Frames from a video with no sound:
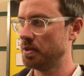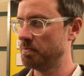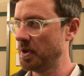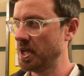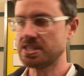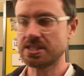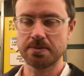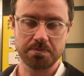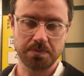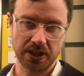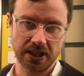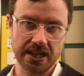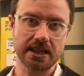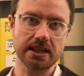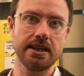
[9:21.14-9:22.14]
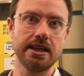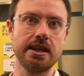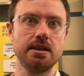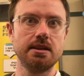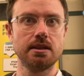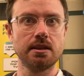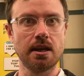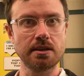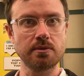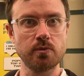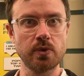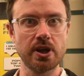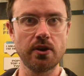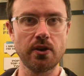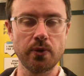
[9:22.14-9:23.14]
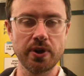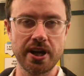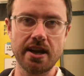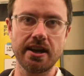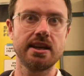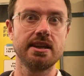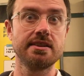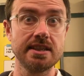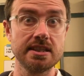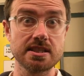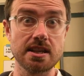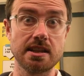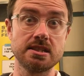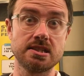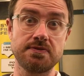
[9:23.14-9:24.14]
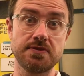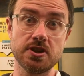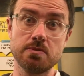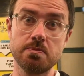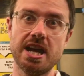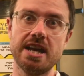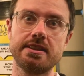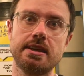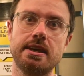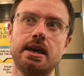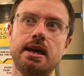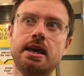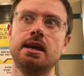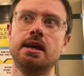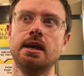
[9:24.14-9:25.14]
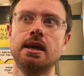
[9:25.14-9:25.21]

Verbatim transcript: Momentum politically, like we're now getting things like this film out there.